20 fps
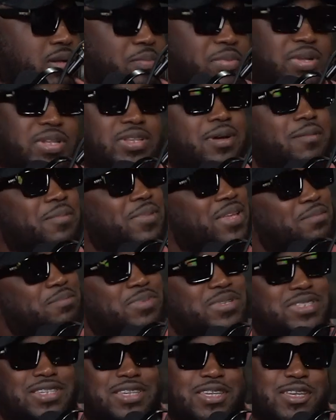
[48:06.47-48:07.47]
But I mean,
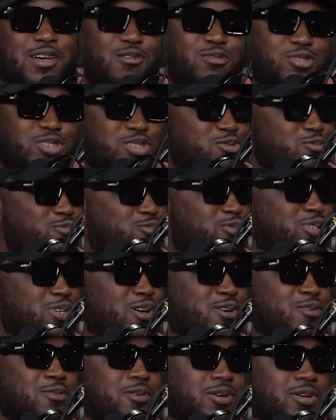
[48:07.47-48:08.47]
but T.O. too.
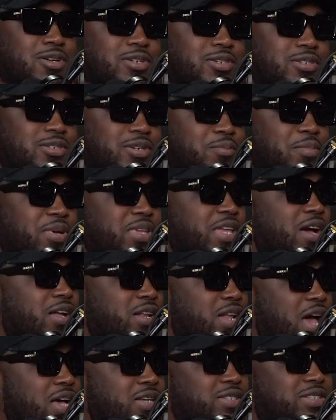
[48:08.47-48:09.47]
So that's what I'm saying.
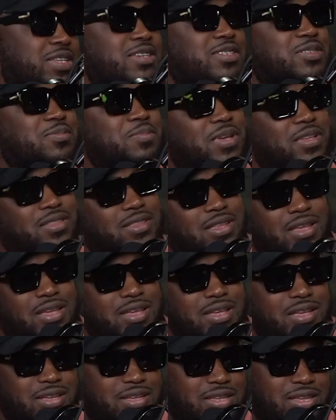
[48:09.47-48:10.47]
Both of them good. Smith, both of
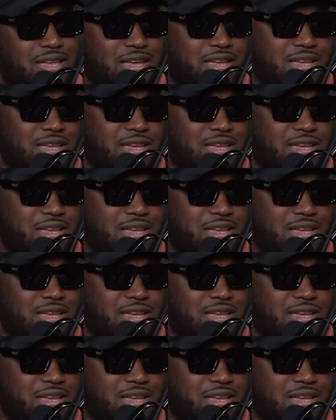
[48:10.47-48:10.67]
them good picks.